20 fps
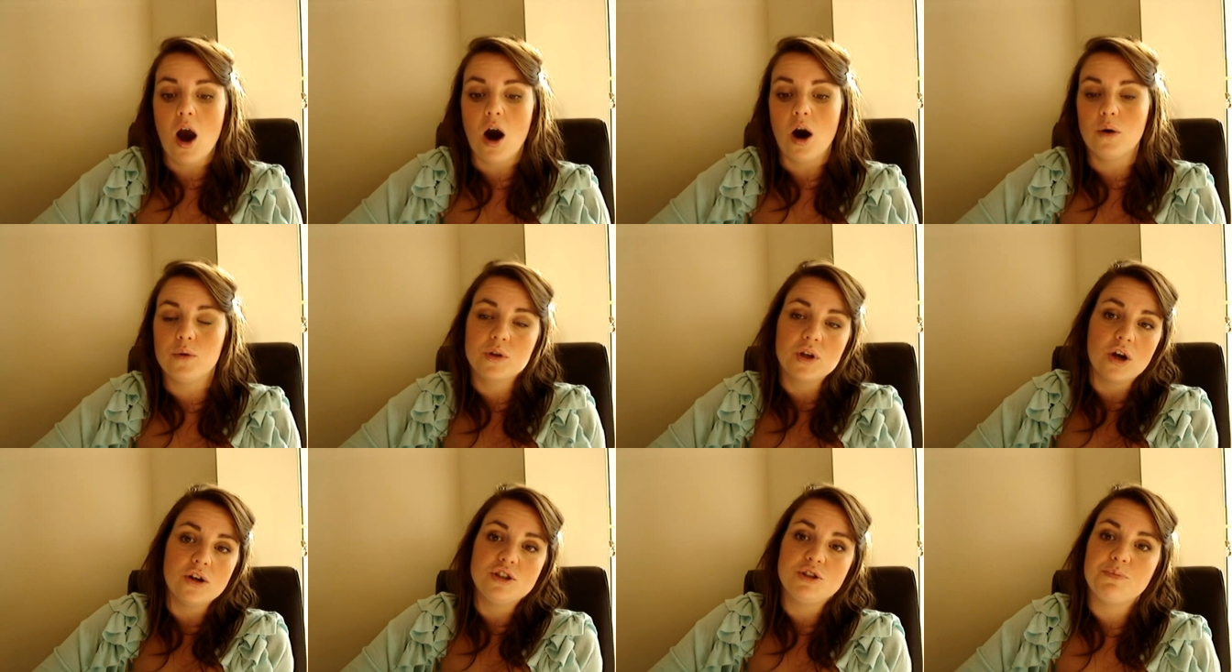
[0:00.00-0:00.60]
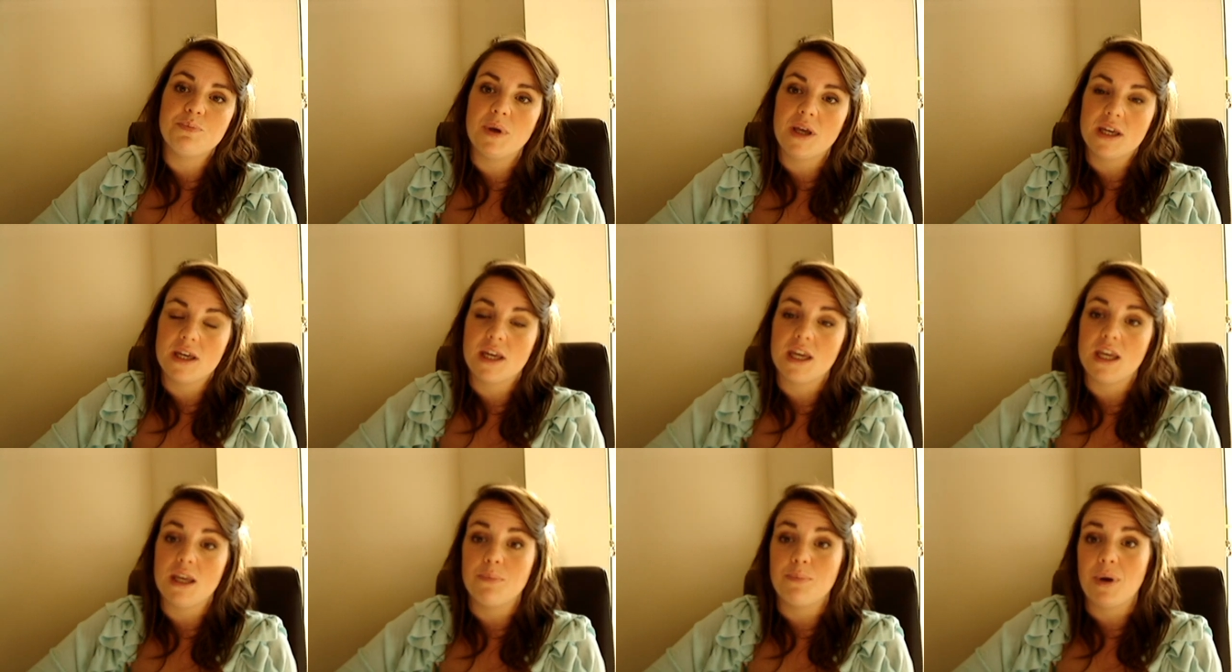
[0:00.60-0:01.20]
I would go to big
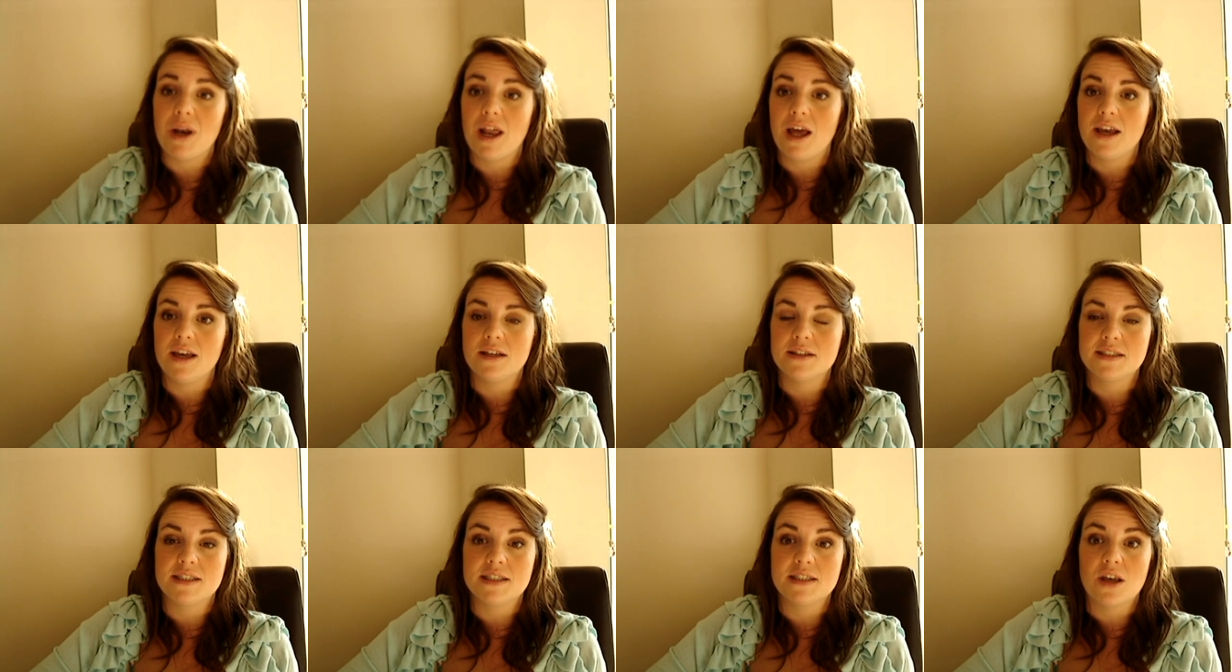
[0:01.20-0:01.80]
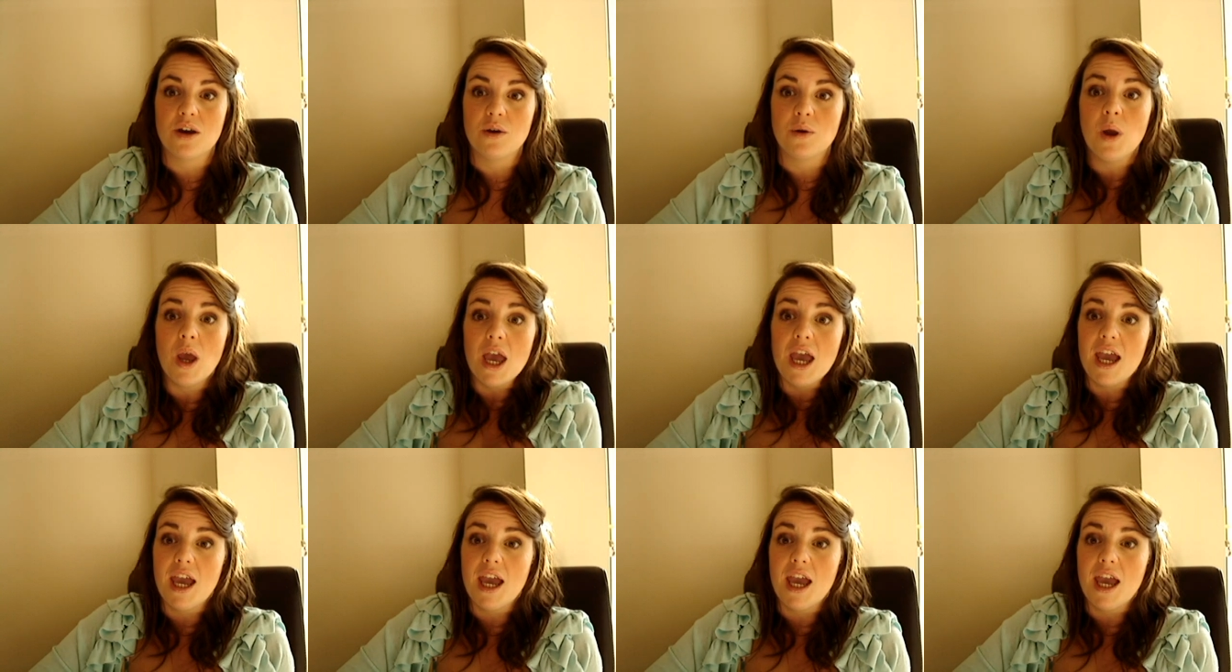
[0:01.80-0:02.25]
key players, so